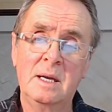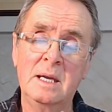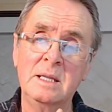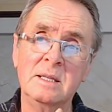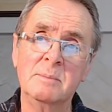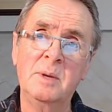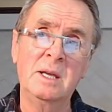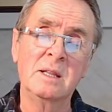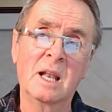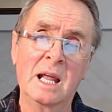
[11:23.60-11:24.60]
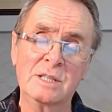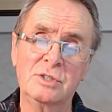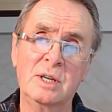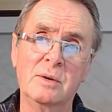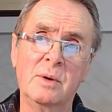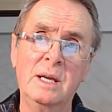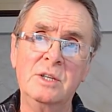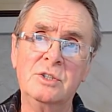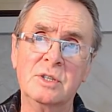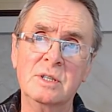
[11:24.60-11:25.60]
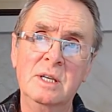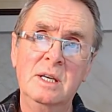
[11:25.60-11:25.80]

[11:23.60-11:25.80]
in being the last generation,